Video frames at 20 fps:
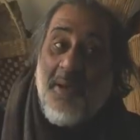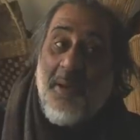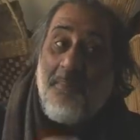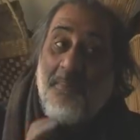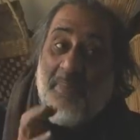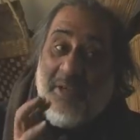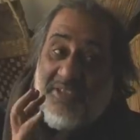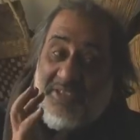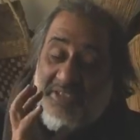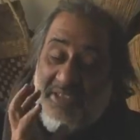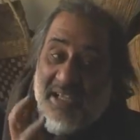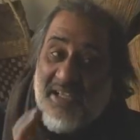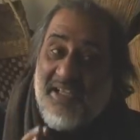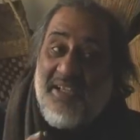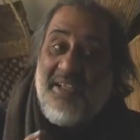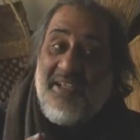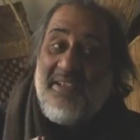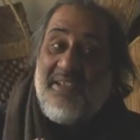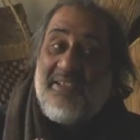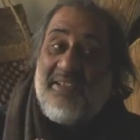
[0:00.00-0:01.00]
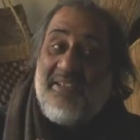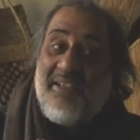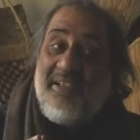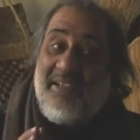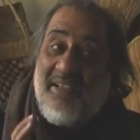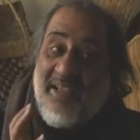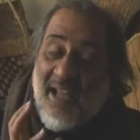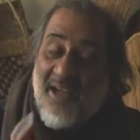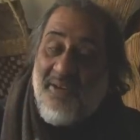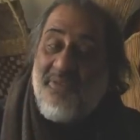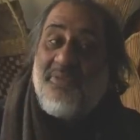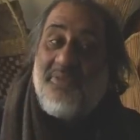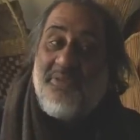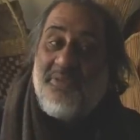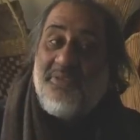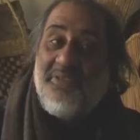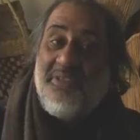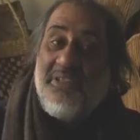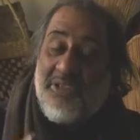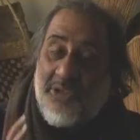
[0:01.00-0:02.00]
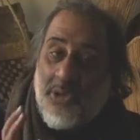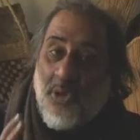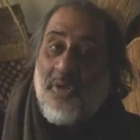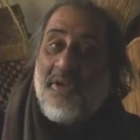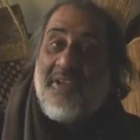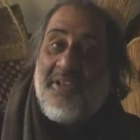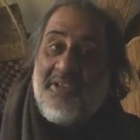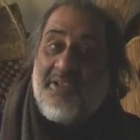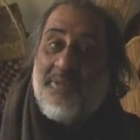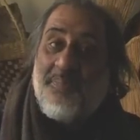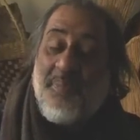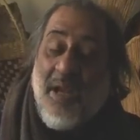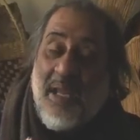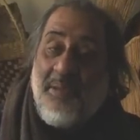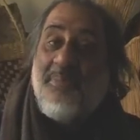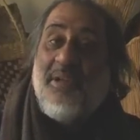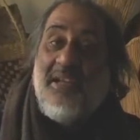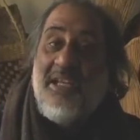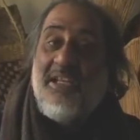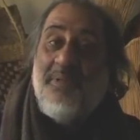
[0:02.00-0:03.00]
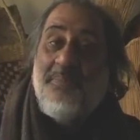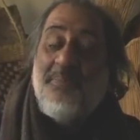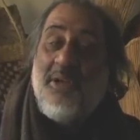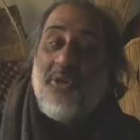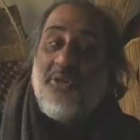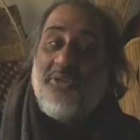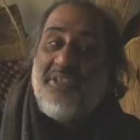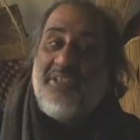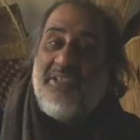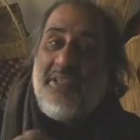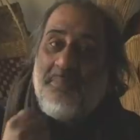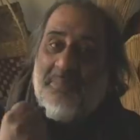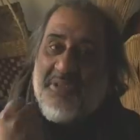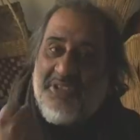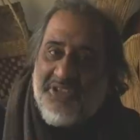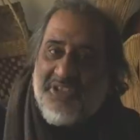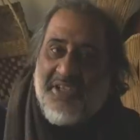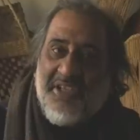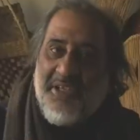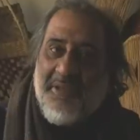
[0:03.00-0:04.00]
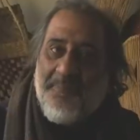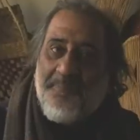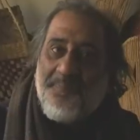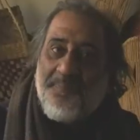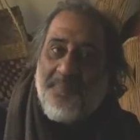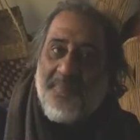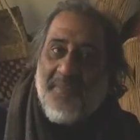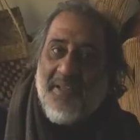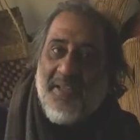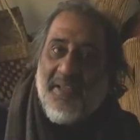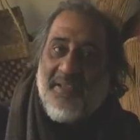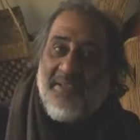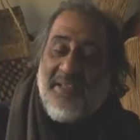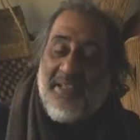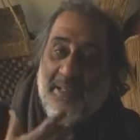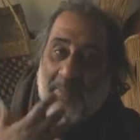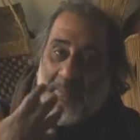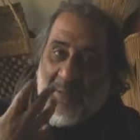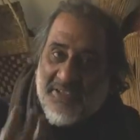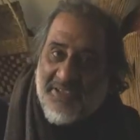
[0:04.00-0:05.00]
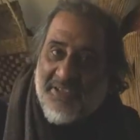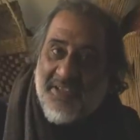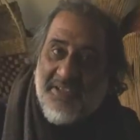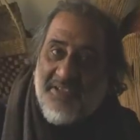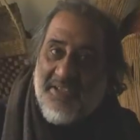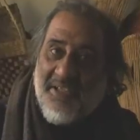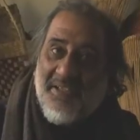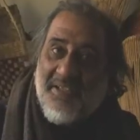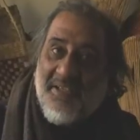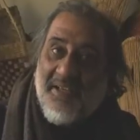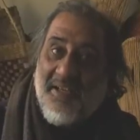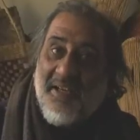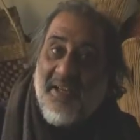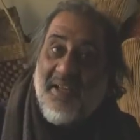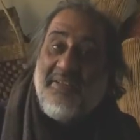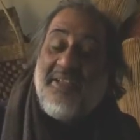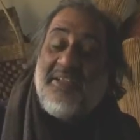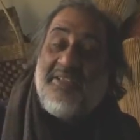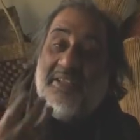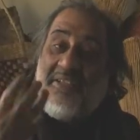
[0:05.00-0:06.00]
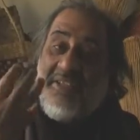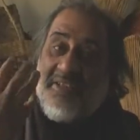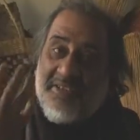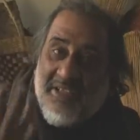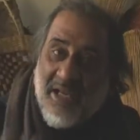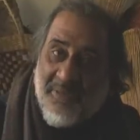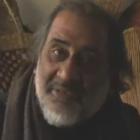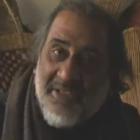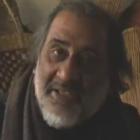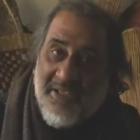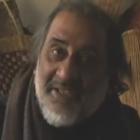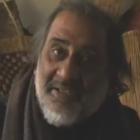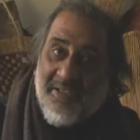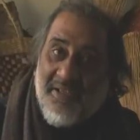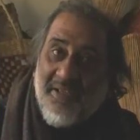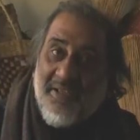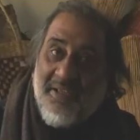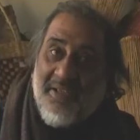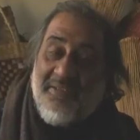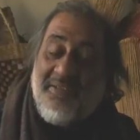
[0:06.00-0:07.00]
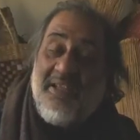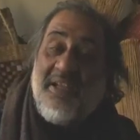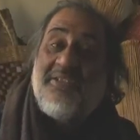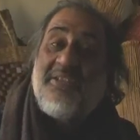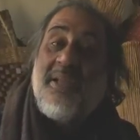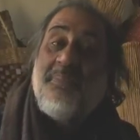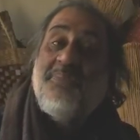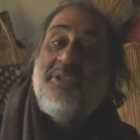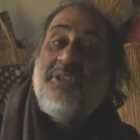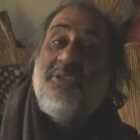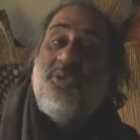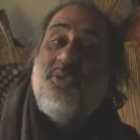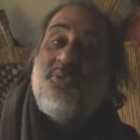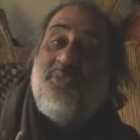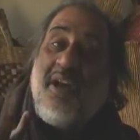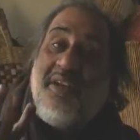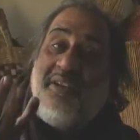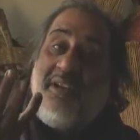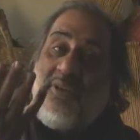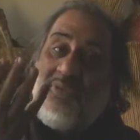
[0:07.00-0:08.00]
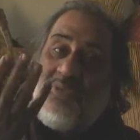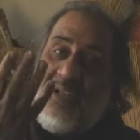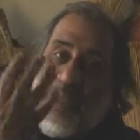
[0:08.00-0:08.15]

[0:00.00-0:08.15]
But children love the toys primarily because there's a mystery, there's a message, there's a discovery, there's something to find out